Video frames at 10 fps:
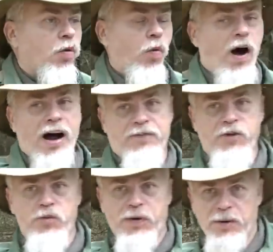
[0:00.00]
Quite a
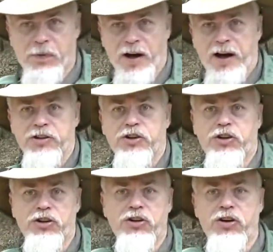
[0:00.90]
few people ask,
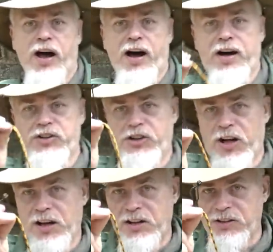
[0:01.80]
could I
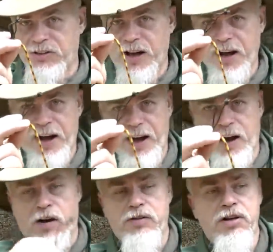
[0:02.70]
change that
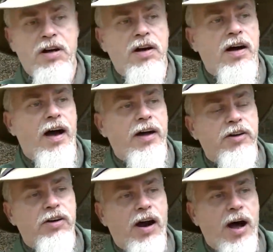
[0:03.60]
out,
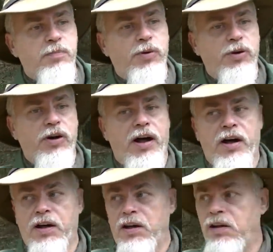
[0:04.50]
and could I put
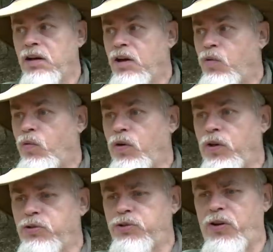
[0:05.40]
one of
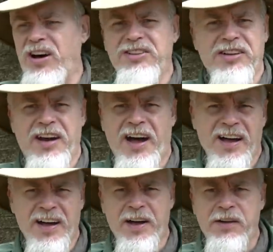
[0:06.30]
those crazy
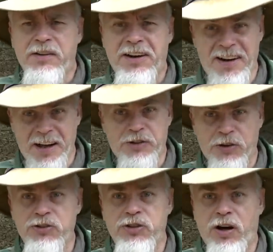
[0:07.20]
nine
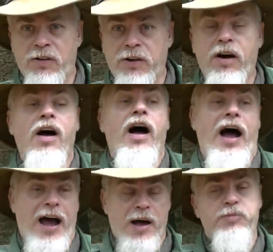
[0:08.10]
connectors on there?
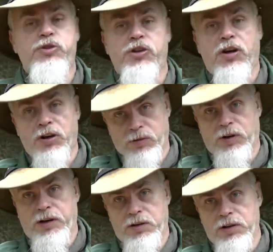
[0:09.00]

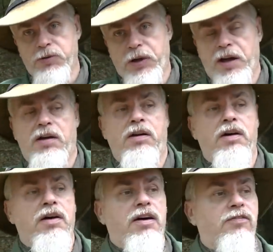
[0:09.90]
Absolutely, you can.
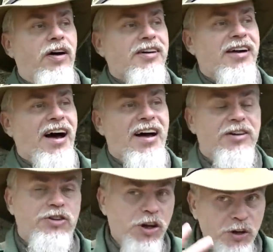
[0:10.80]
In fact, I
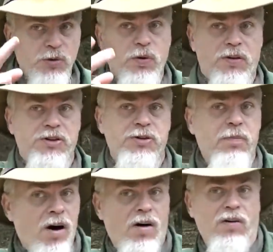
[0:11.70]
had two of the
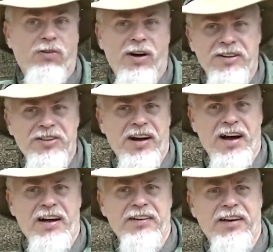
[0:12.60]
small crazy
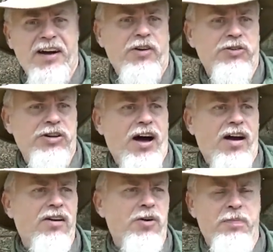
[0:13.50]
nine connectors, got
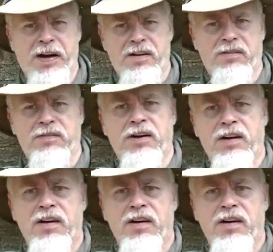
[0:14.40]
a 100-pound